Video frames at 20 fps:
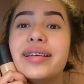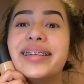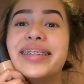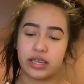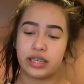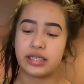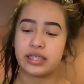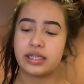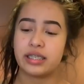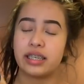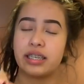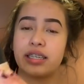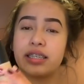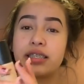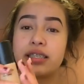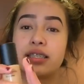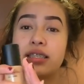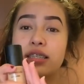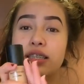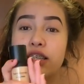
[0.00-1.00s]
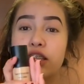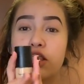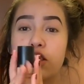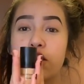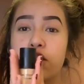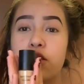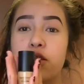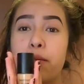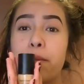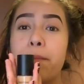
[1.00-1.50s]
This is
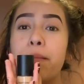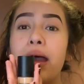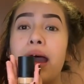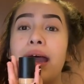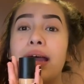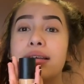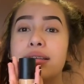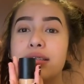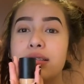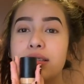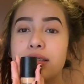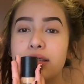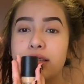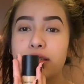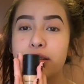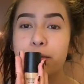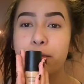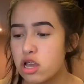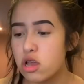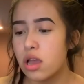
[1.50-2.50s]
the best.